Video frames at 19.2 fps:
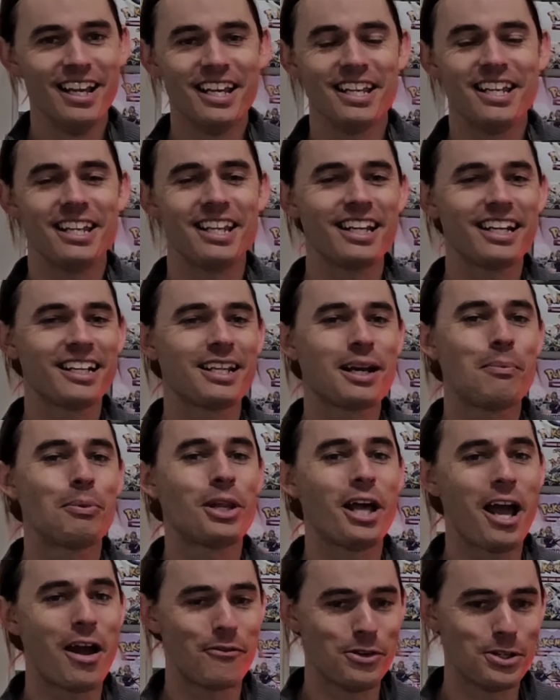you get a
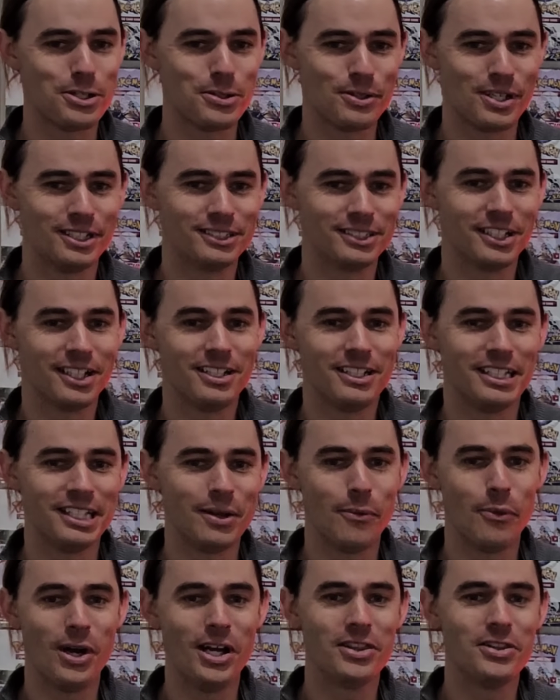couple of average ones though. You
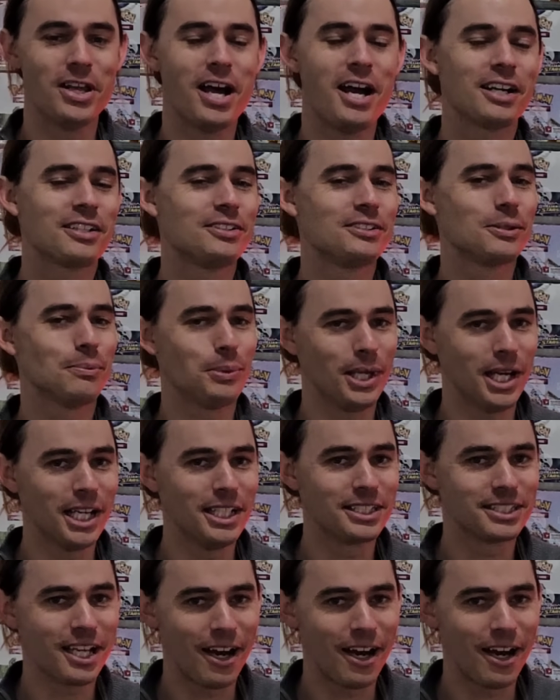get 1 Darkness Ablaze,